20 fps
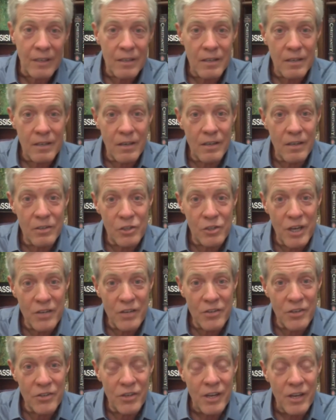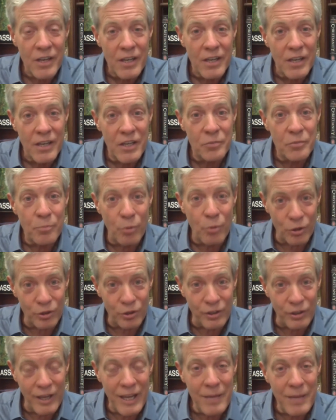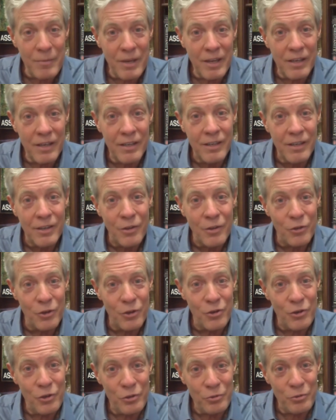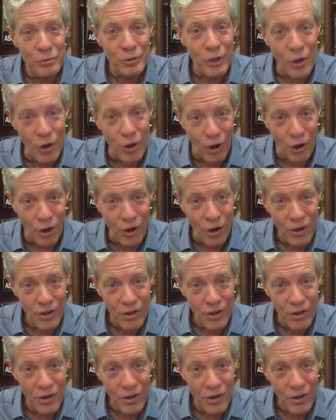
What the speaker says: Jesus is proclaiming the new law